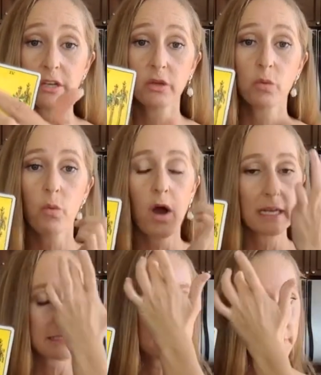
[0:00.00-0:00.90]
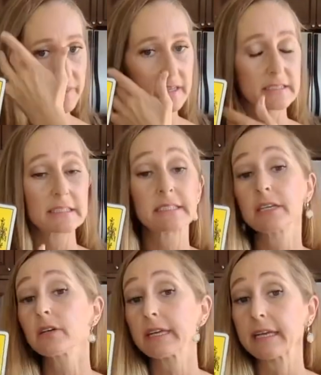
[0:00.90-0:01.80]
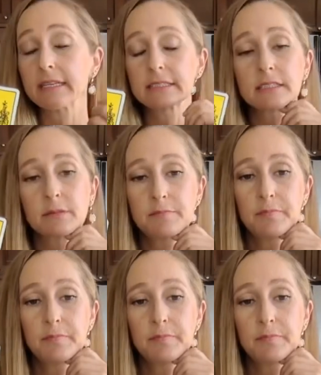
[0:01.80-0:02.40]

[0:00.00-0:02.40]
You want something serious.